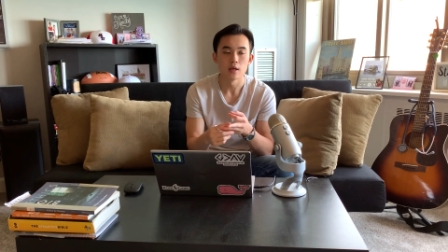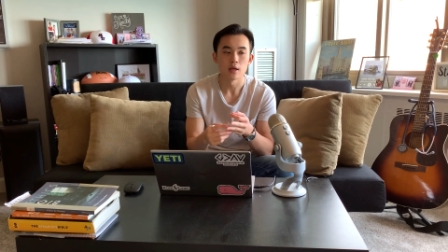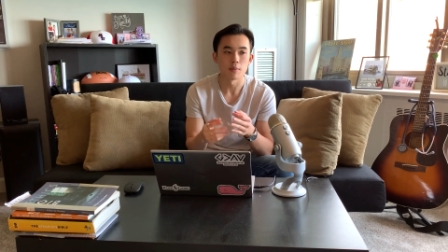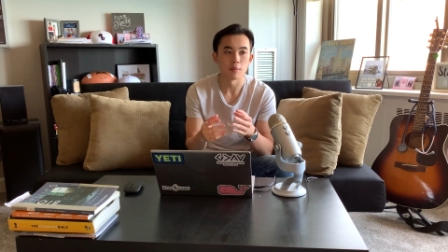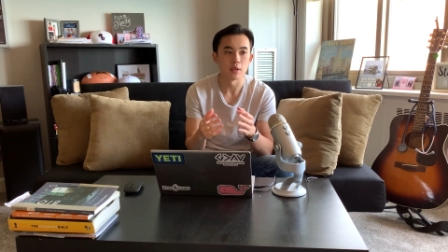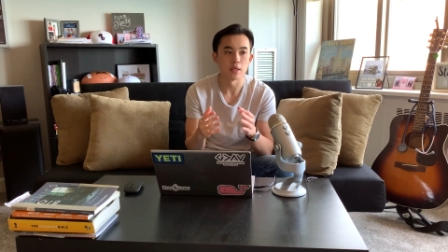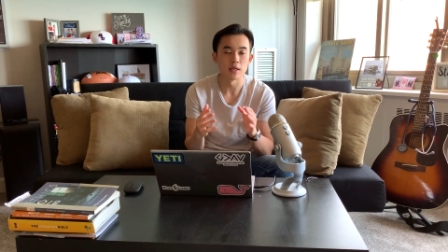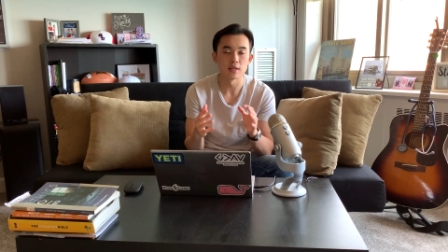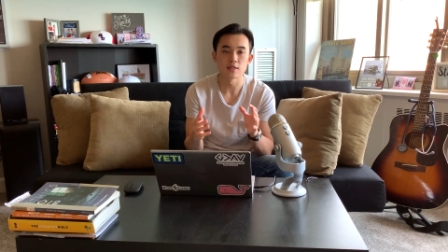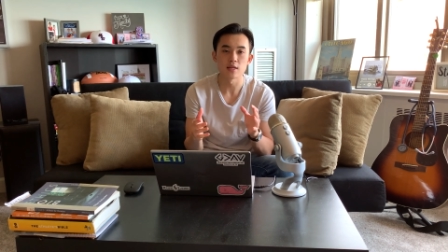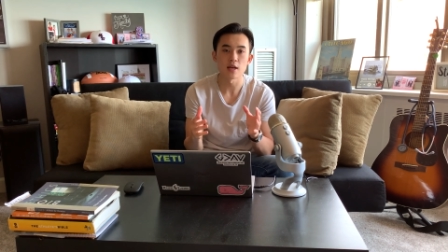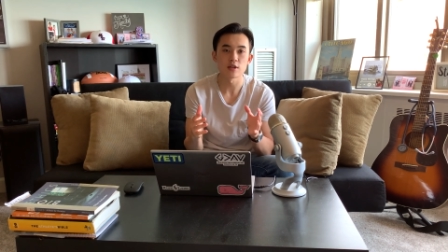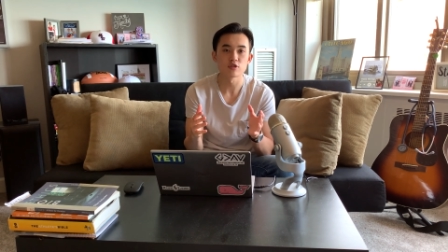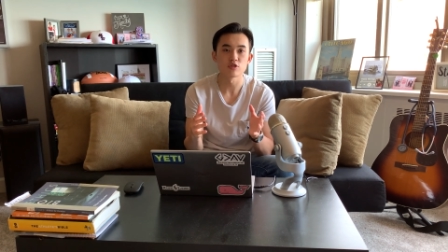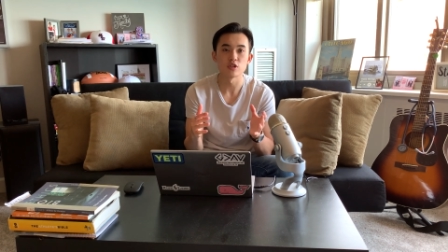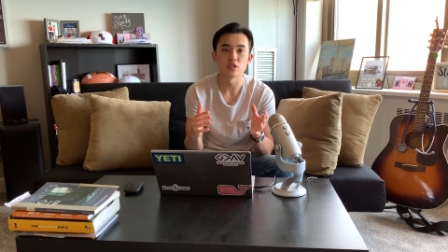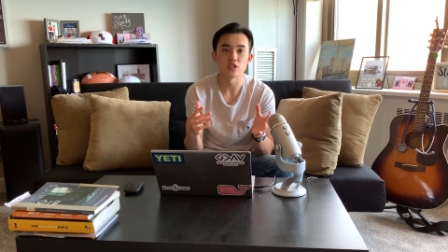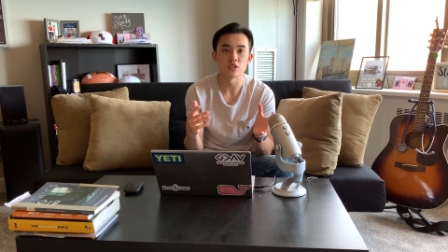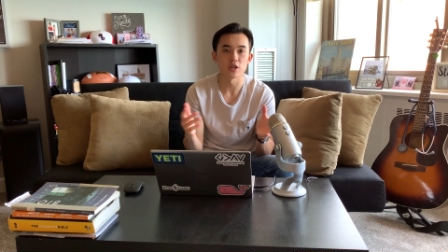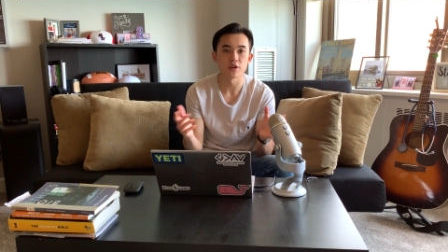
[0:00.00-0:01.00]
I mean, it's
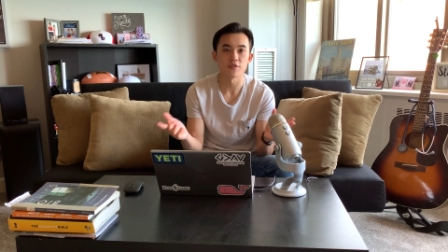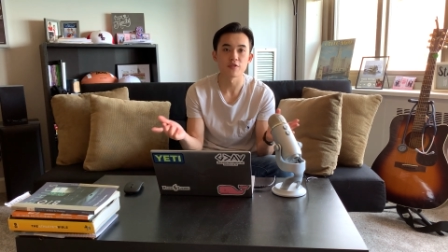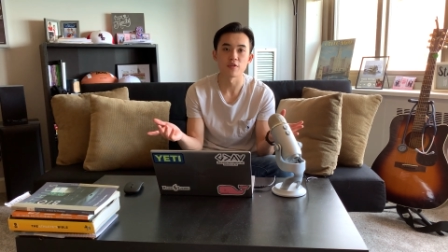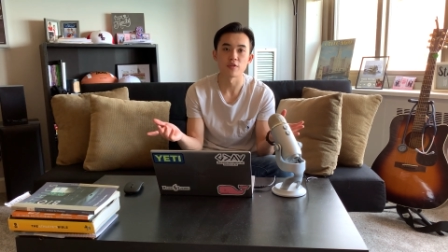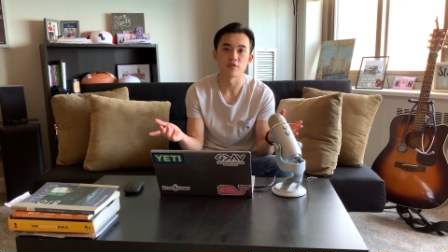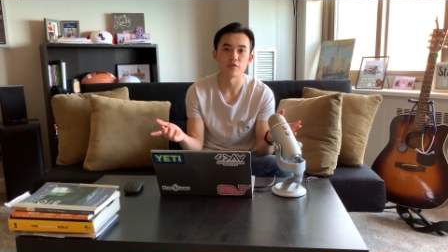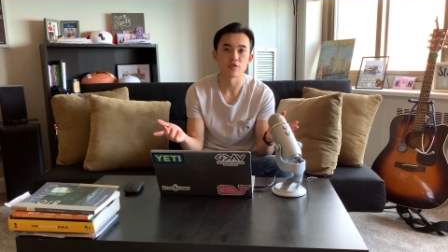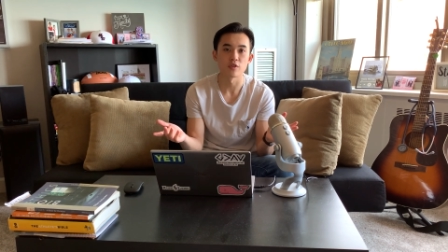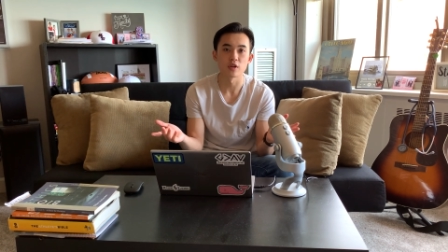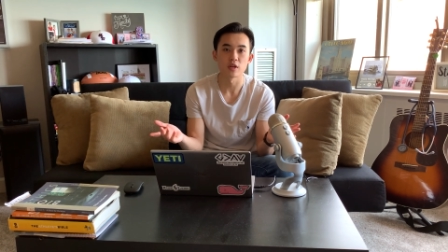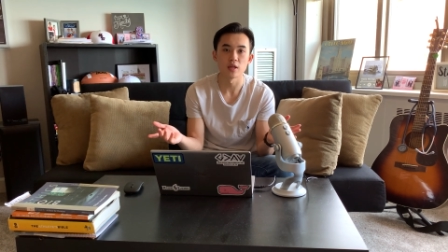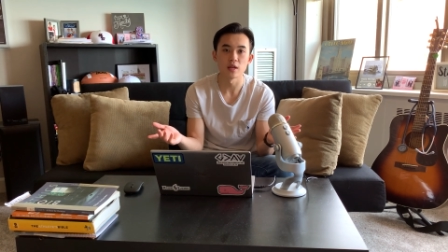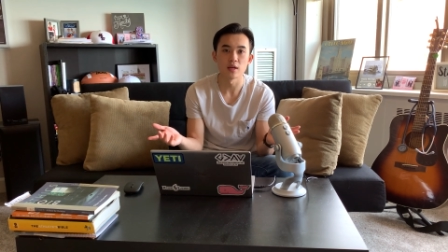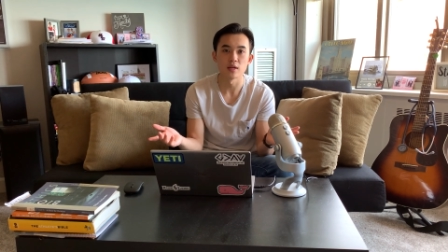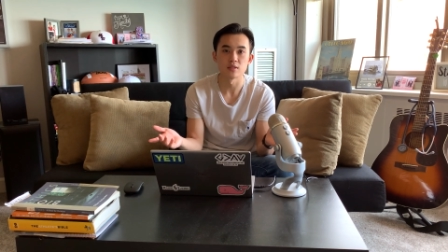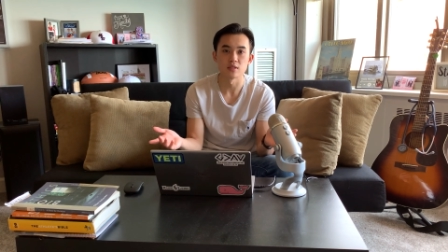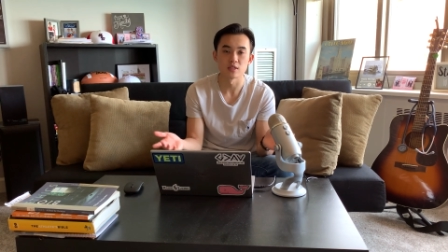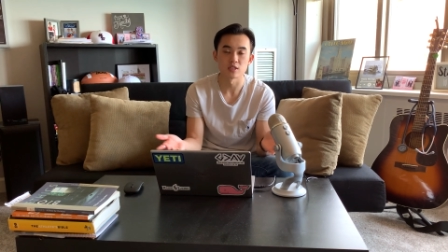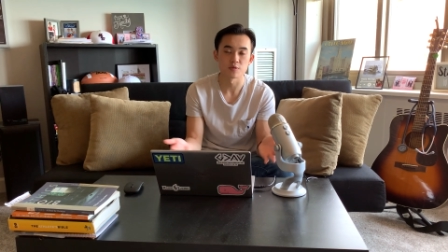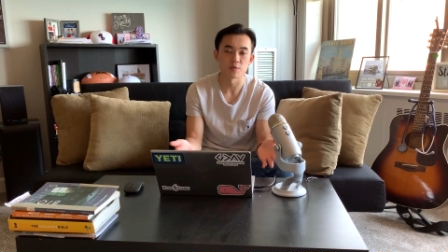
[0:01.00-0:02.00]
actually different for
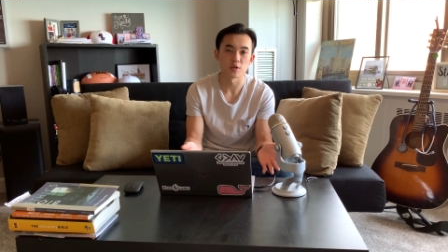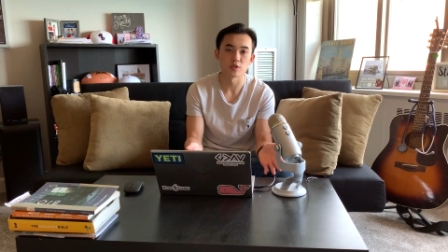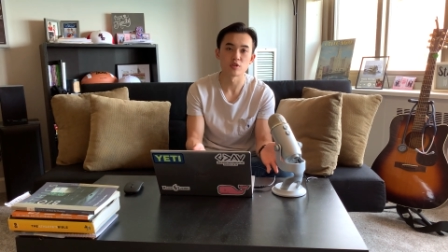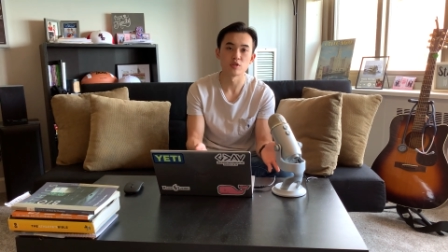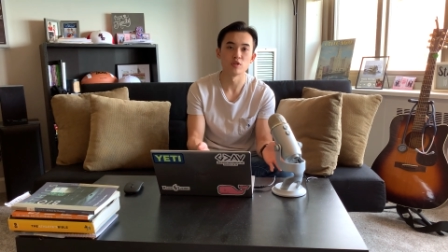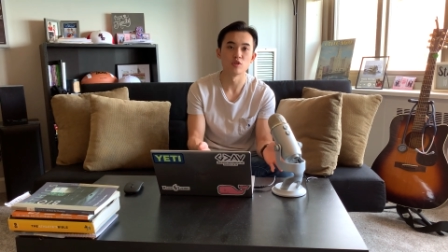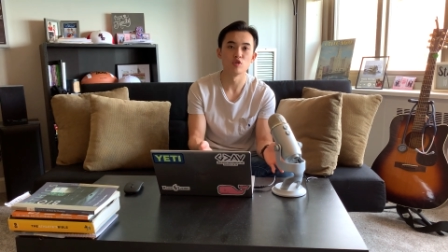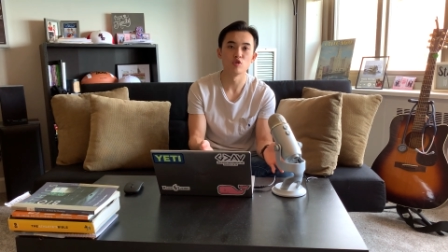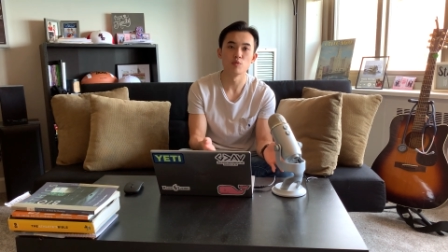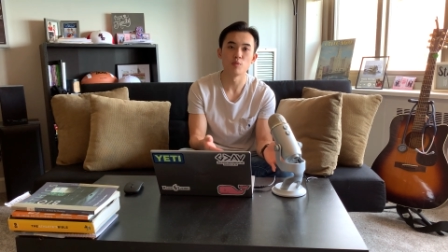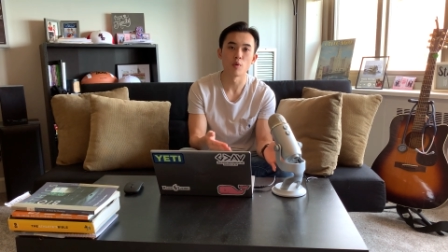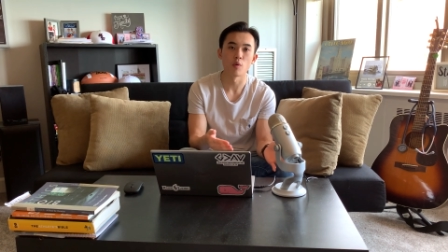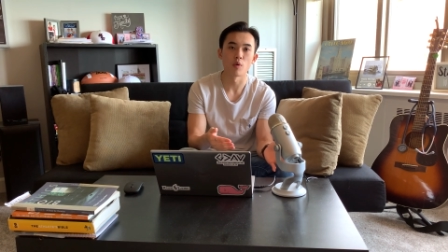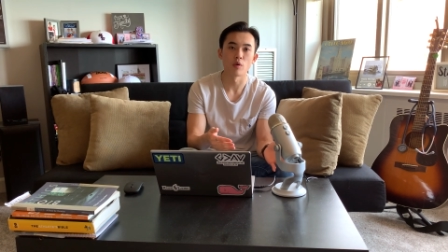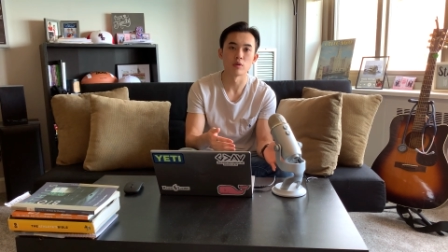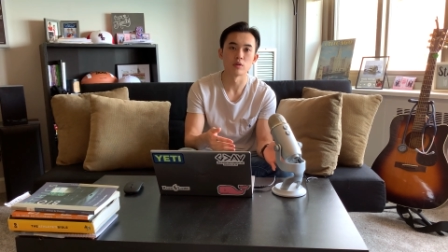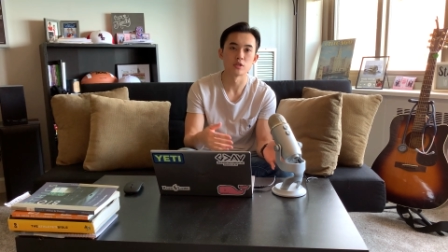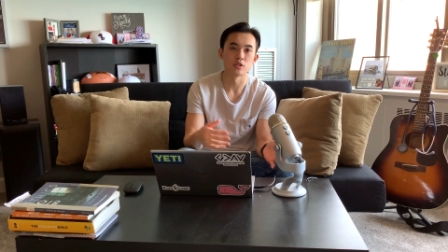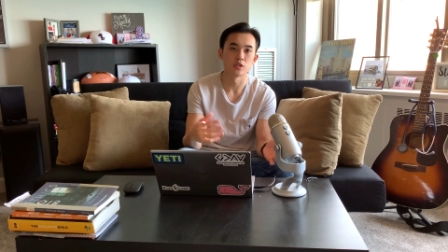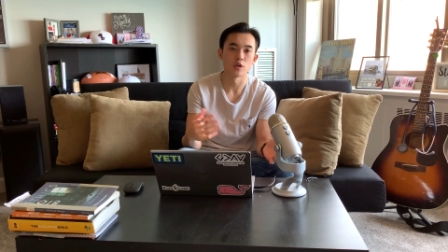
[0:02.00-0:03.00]
kids and especially newborns.